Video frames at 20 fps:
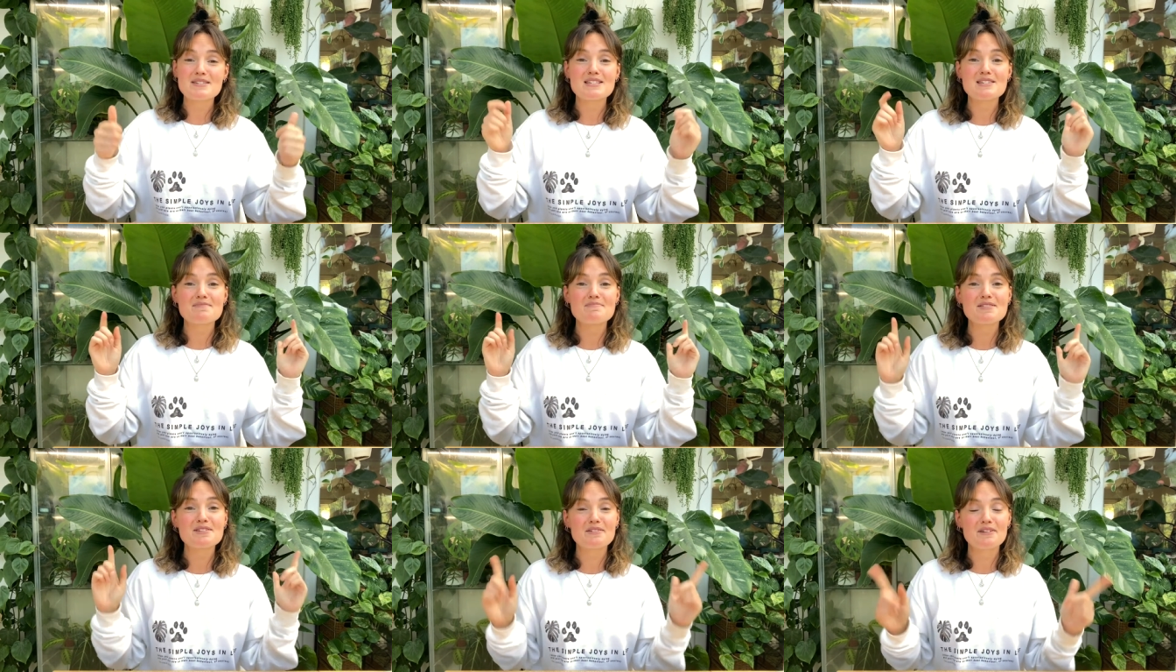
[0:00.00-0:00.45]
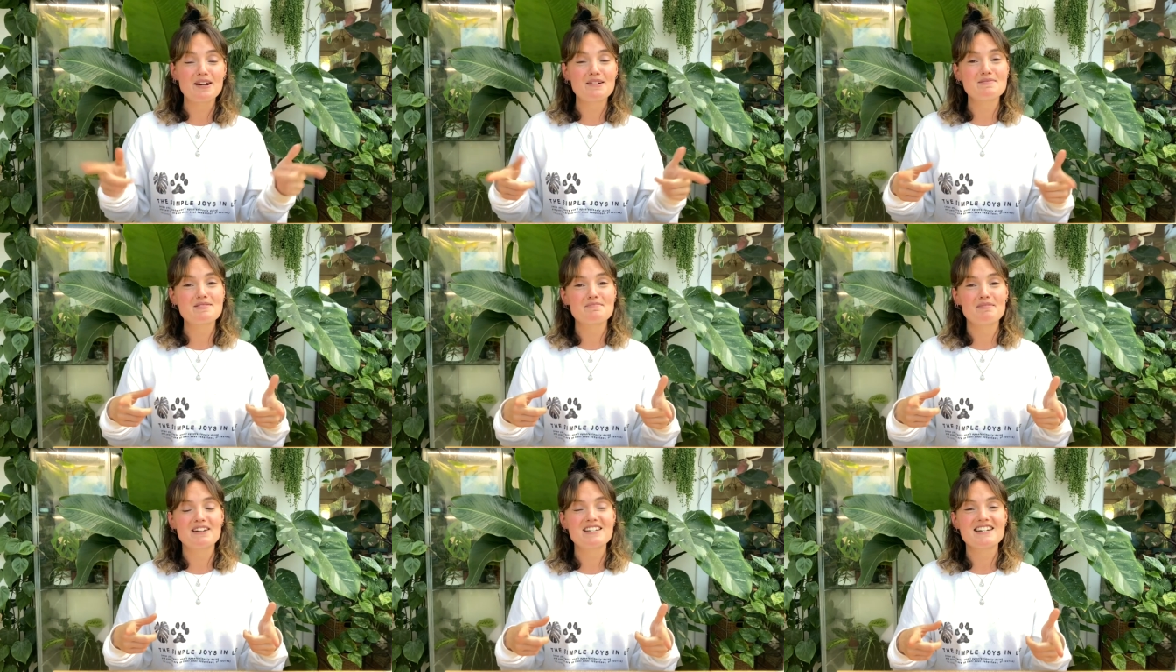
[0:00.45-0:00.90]

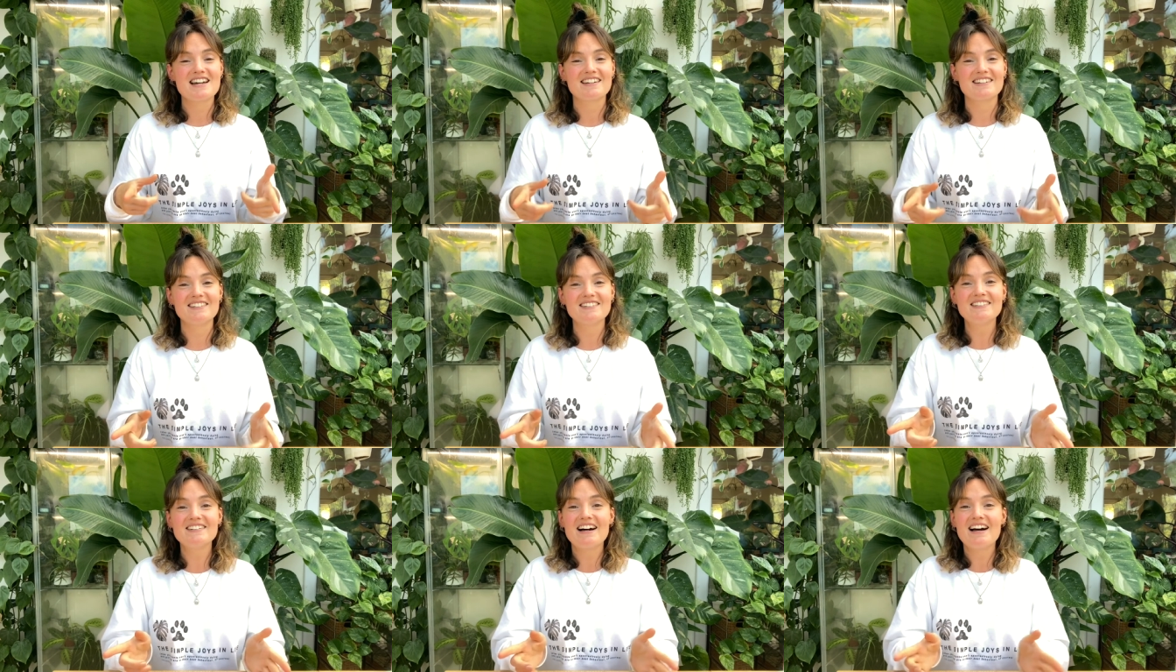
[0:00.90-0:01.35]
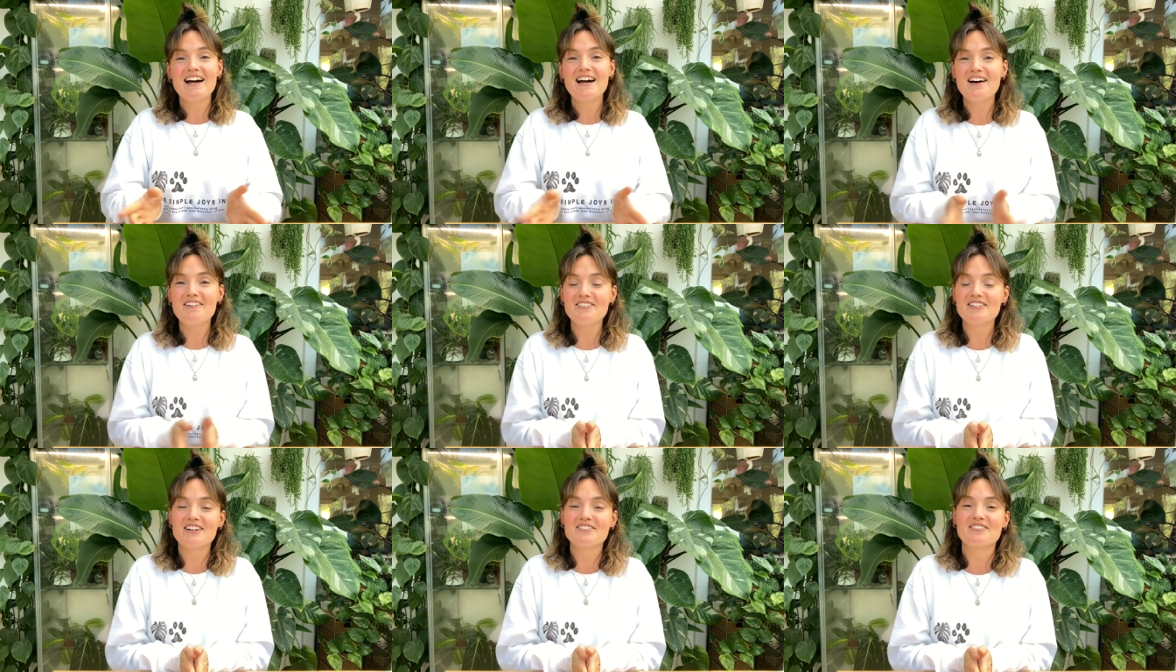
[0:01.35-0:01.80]
subscribe to my channel,
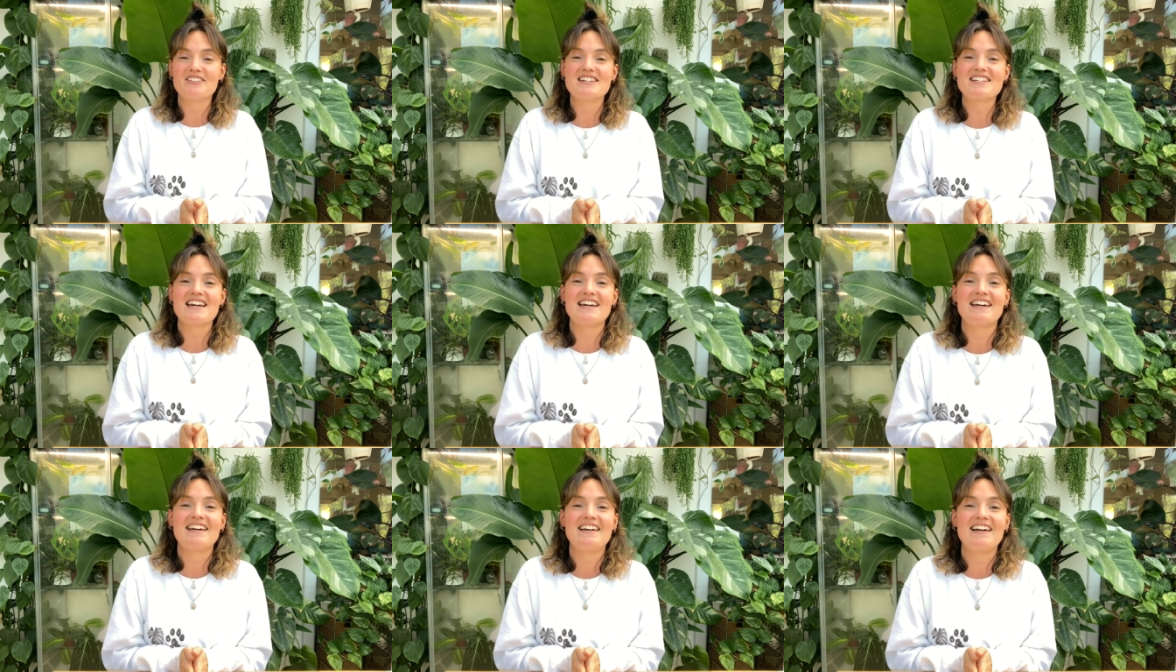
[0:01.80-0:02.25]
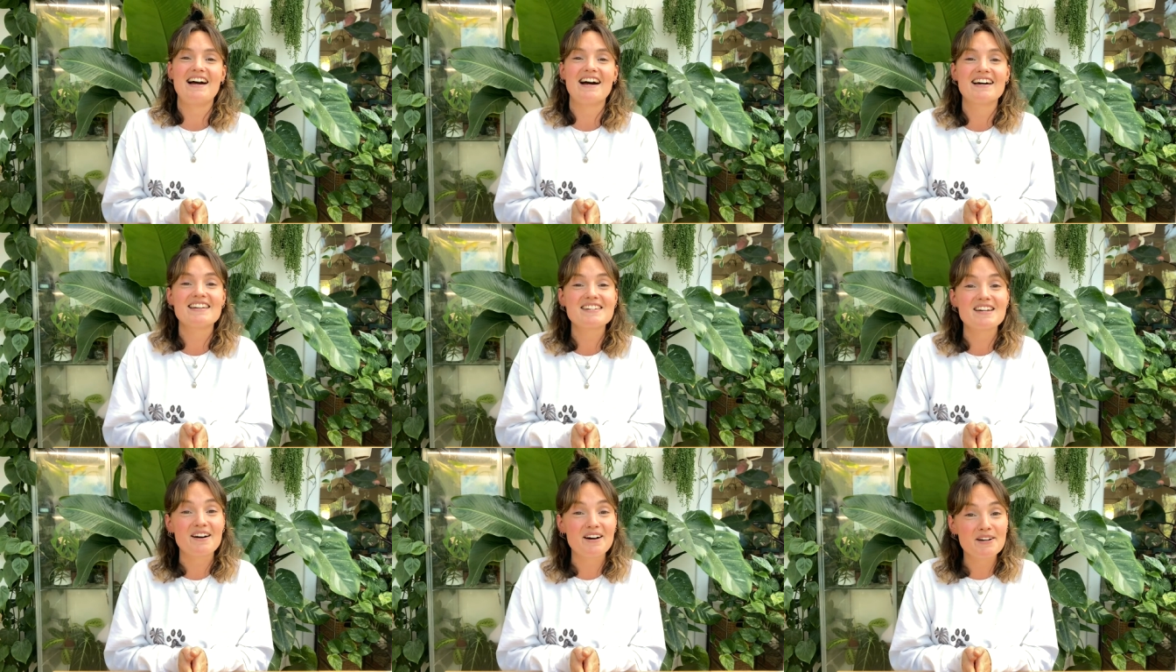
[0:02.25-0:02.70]
have a lovely day,
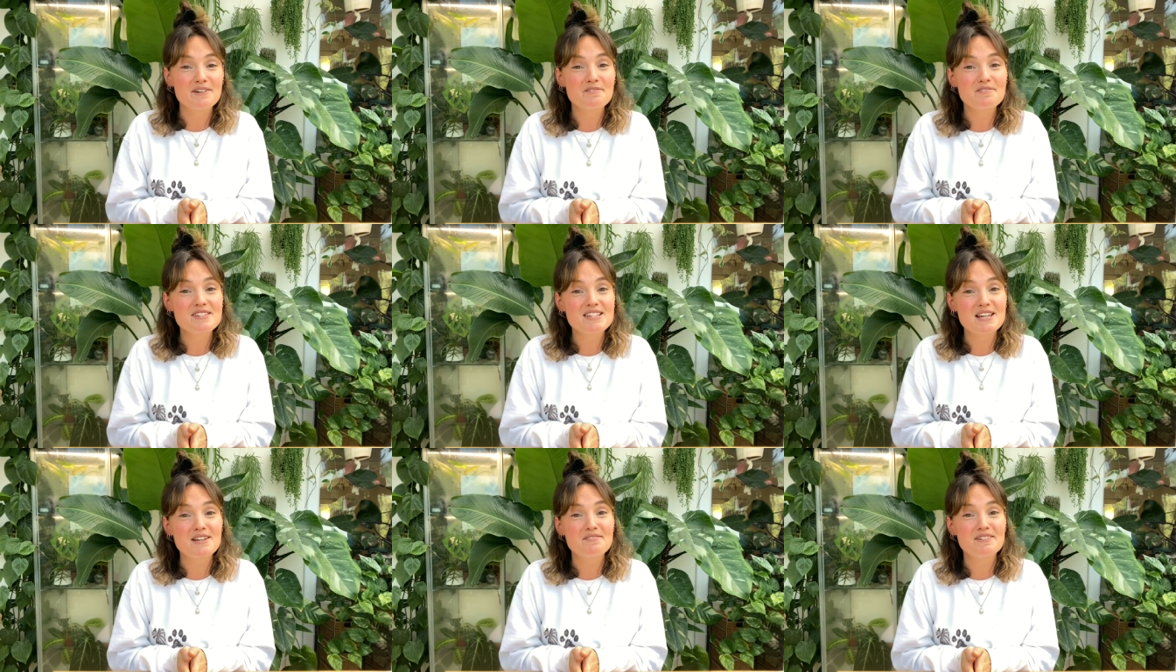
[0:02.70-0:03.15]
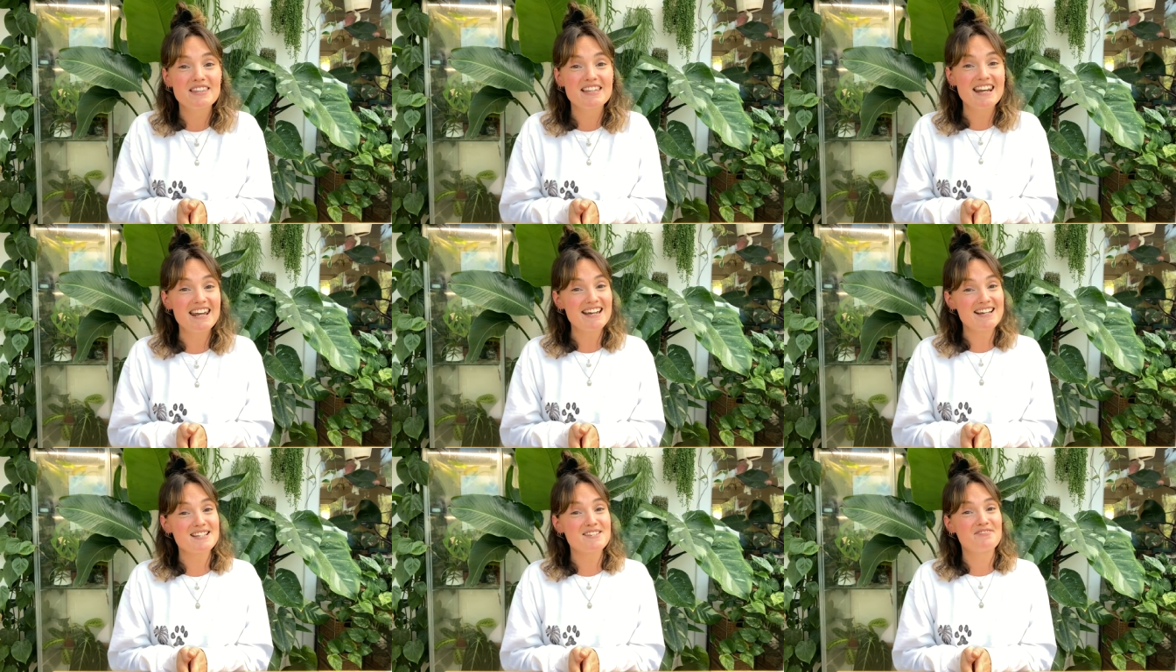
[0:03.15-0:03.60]
and I will see you in the
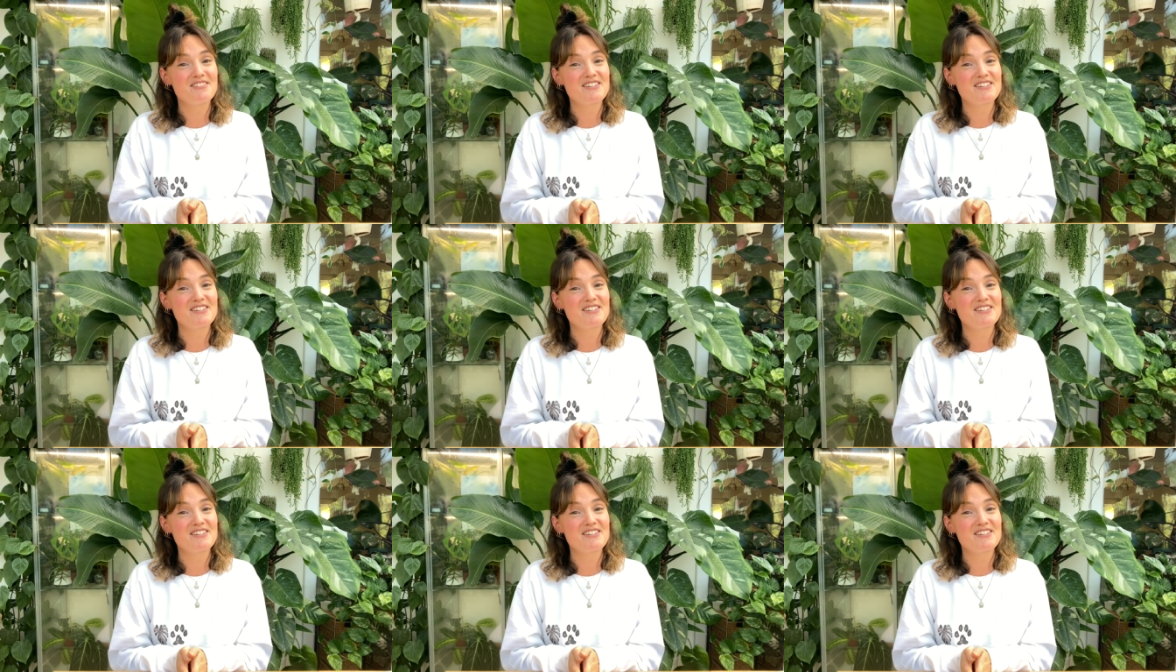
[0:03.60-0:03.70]
next